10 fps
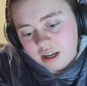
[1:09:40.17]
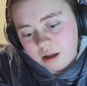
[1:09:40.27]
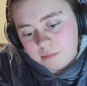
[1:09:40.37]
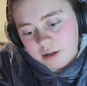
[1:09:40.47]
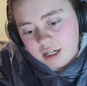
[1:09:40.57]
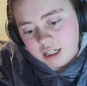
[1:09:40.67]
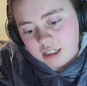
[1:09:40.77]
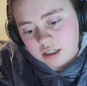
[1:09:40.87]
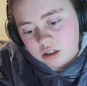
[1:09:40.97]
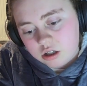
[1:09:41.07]
it
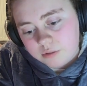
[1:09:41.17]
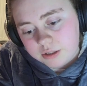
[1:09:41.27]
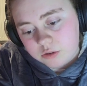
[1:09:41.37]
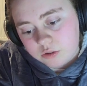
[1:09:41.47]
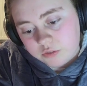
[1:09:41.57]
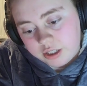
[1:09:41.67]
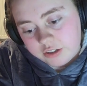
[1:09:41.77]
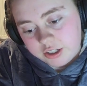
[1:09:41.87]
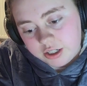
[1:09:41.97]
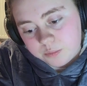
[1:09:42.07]
appeared covered with
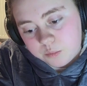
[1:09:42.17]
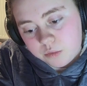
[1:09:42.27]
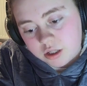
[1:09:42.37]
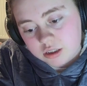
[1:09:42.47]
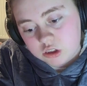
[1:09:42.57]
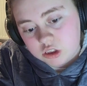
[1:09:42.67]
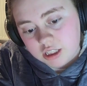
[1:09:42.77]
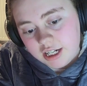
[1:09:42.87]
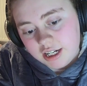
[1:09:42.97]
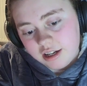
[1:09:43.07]
greenery.
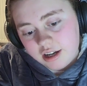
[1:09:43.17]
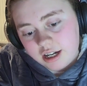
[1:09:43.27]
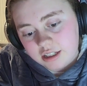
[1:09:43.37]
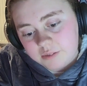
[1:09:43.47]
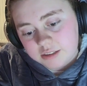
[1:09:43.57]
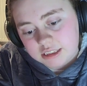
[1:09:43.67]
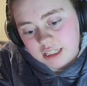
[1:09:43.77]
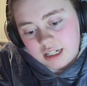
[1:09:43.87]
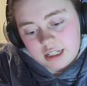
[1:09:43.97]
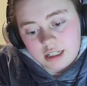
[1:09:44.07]
Jay had never
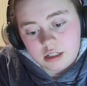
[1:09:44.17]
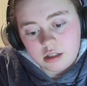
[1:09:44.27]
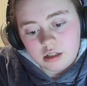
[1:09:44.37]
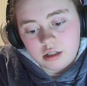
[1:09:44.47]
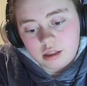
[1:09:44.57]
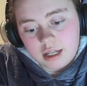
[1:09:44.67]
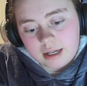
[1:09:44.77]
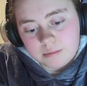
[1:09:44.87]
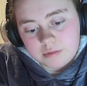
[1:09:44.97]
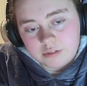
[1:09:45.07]
seen anything
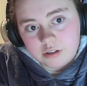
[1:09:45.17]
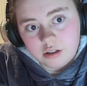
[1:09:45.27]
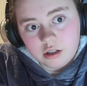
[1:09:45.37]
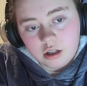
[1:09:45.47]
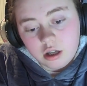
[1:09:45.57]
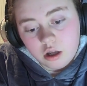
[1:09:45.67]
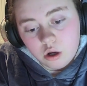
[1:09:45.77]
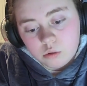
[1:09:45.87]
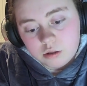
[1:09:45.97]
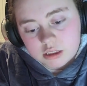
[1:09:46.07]
like it before.
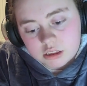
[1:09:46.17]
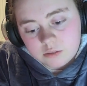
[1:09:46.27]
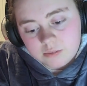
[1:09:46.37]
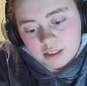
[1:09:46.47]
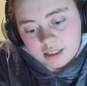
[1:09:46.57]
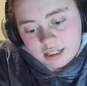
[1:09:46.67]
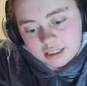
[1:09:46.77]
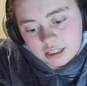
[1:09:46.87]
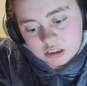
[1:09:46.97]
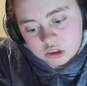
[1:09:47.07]
Well, something
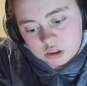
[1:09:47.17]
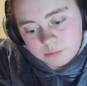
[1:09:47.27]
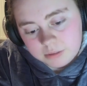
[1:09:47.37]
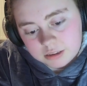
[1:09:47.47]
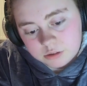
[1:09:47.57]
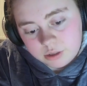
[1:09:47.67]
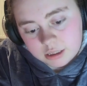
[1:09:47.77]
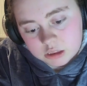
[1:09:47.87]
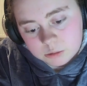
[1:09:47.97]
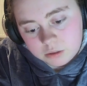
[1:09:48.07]
like that shouldn't be too
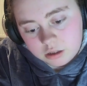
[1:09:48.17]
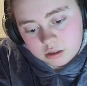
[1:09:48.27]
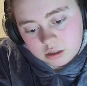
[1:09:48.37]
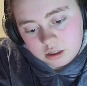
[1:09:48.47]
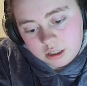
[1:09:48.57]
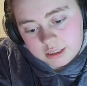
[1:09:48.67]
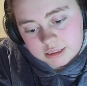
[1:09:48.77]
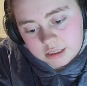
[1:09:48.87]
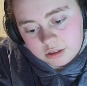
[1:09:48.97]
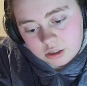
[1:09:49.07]
hard to spot, he
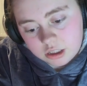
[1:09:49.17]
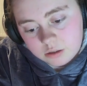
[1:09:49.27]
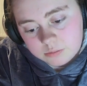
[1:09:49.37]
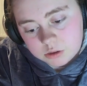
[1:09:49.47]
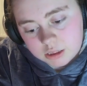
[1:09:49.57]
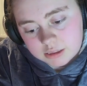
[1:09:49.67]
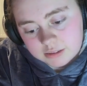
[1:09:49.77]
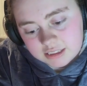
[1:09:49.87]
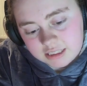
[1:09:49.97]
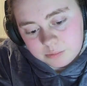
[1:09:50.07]
said, looking up, trying
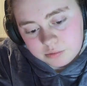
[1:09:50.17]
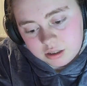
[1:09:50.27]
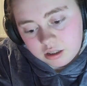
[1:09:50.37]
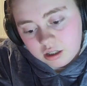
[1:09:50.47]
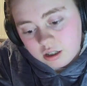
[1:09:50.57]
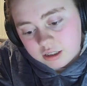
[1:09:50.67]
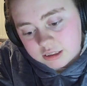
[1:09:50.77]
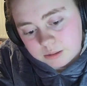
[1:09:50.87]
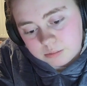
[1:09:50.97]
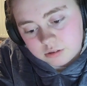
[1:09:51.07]
to see a, breath,
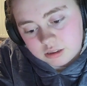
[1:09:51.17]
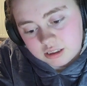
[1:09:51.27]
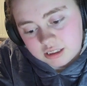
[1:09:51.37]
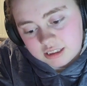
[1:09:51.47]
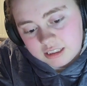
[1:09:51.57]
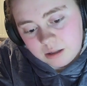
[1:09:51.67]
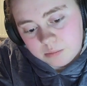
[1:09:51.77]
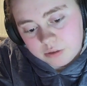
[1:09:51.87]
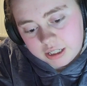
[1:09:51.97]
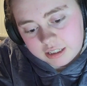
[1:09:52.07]
see a
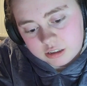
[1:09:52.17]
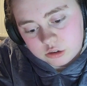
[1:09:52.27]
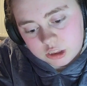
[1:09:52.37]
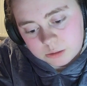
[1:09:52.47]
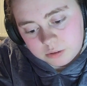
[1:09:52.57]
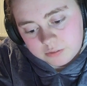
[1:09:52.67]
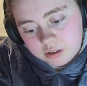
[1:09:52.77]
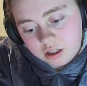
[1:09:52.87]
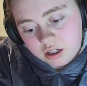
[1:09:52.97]
break in the trees above